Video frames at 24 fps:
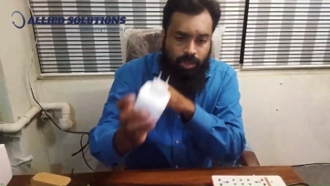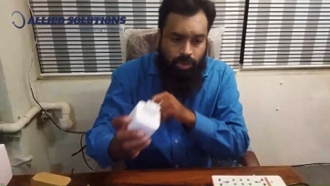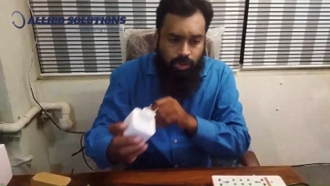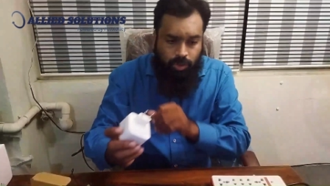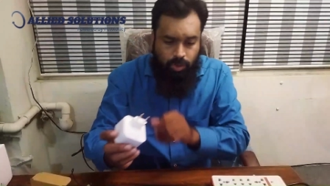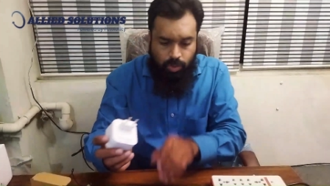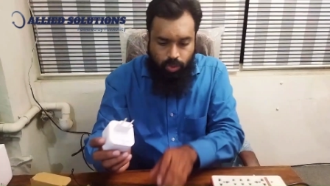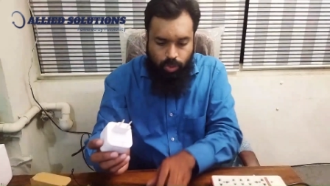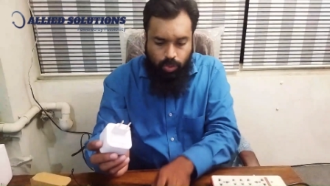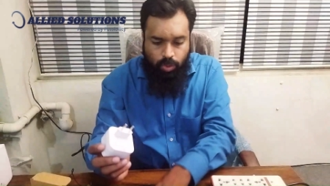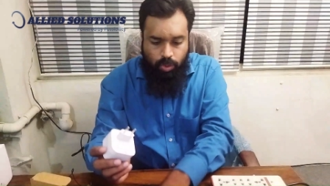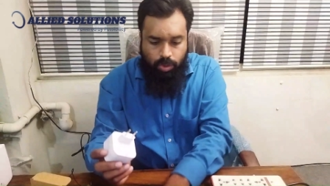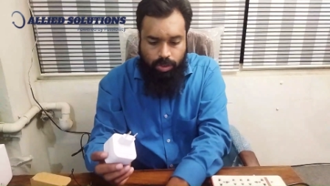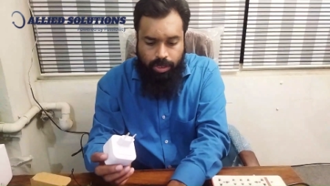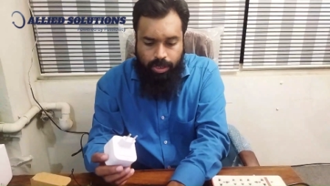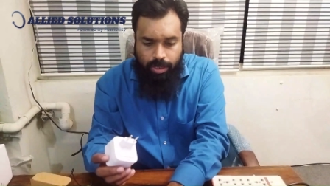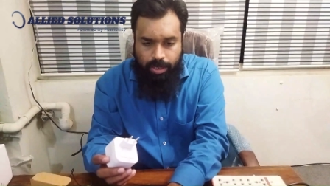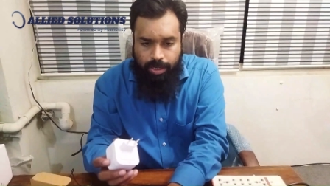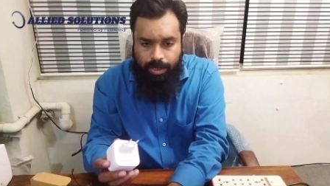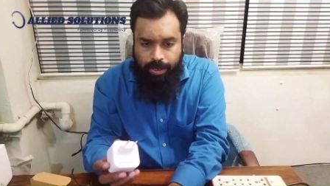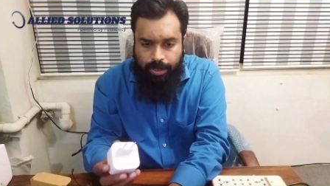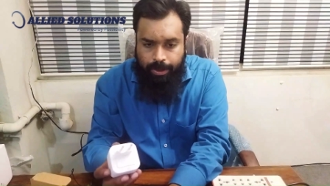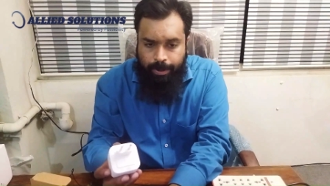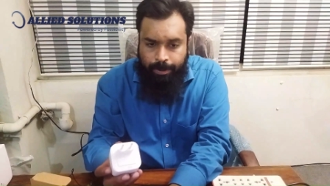
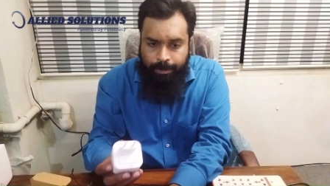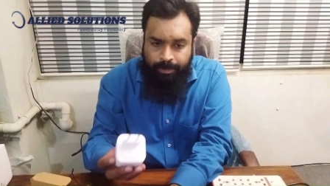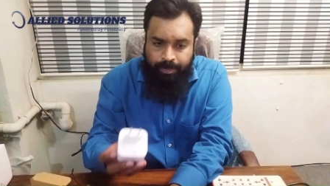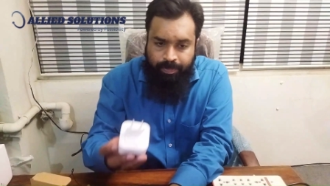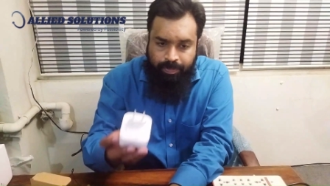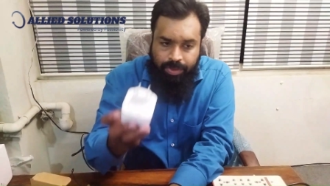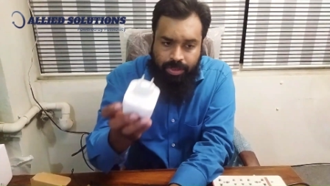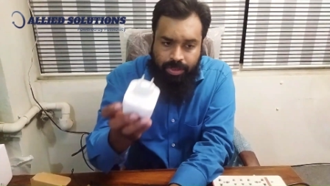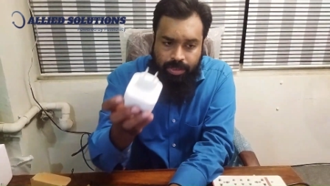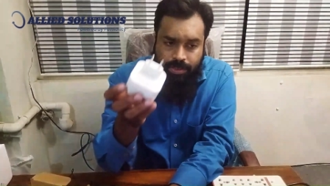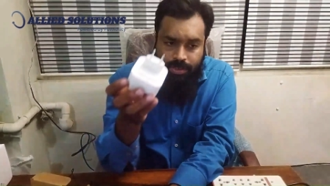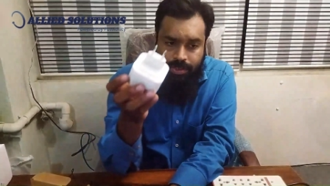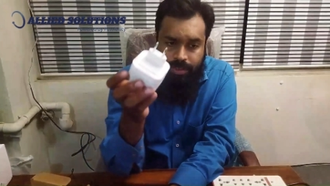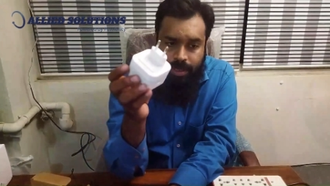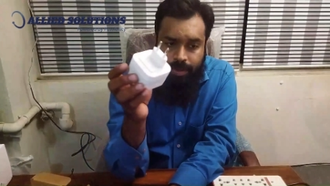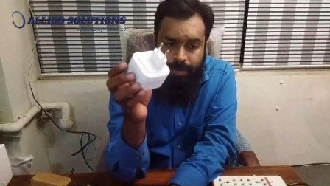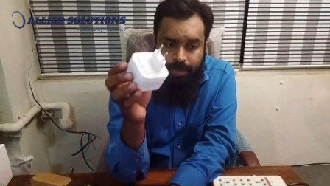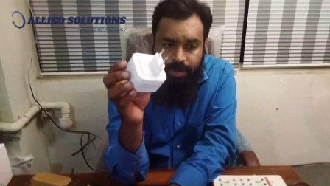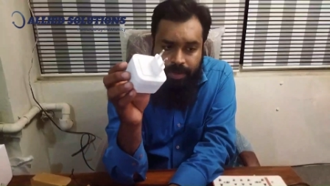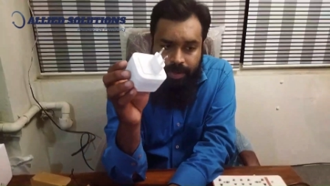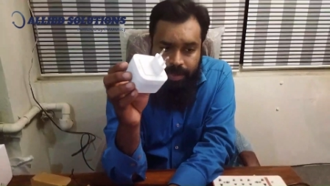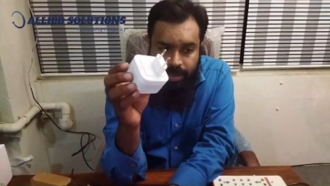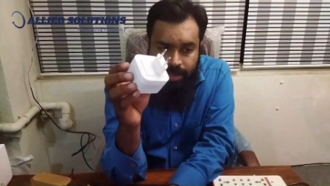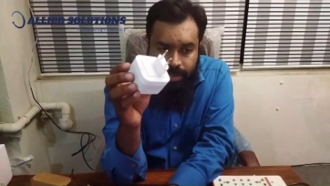So some